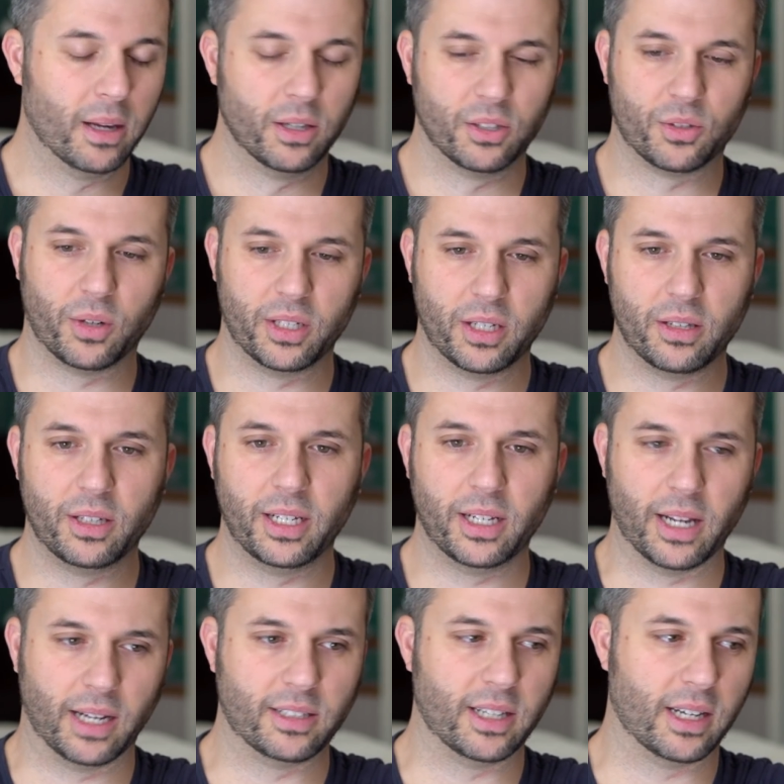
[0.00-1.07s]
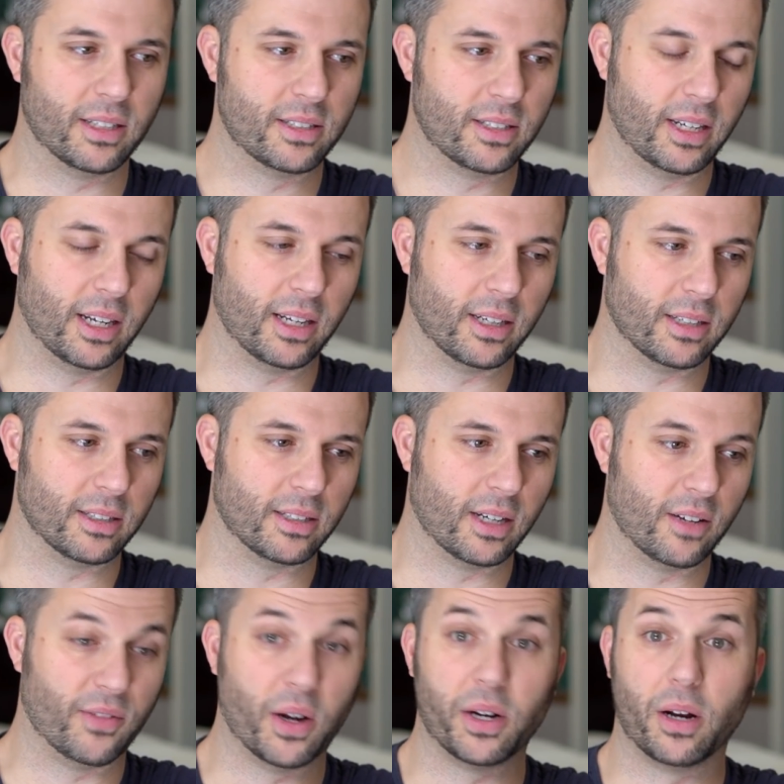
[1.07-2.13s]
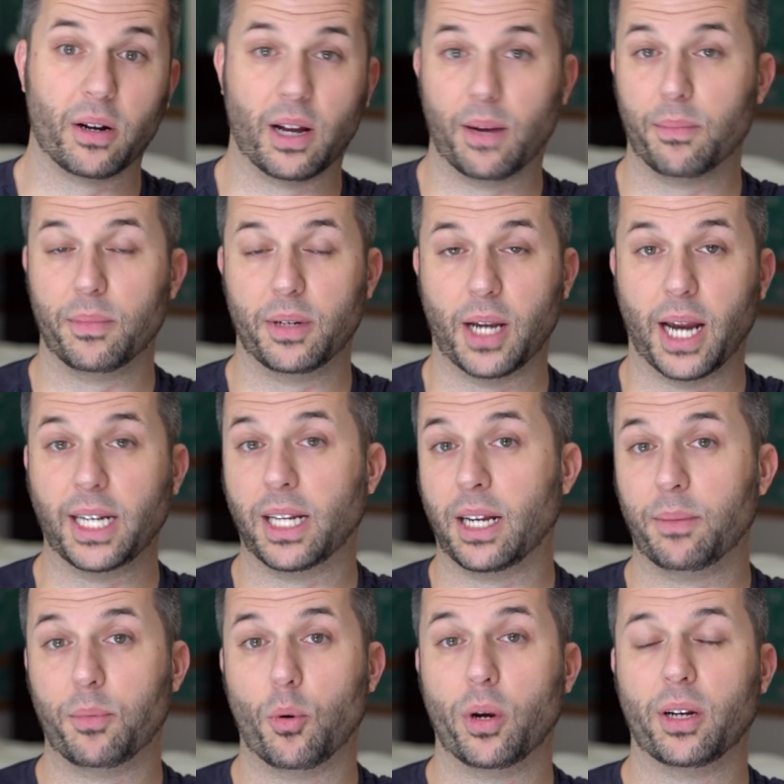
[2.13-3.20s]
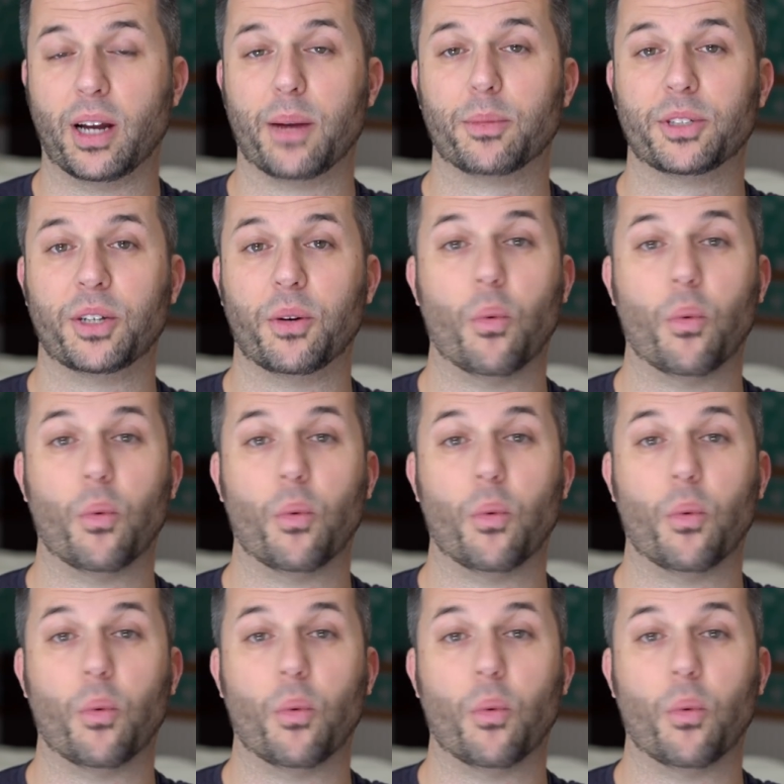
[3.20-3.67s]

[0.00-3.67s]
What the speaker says: So I did the DNA test, and I found out I'm 99.9%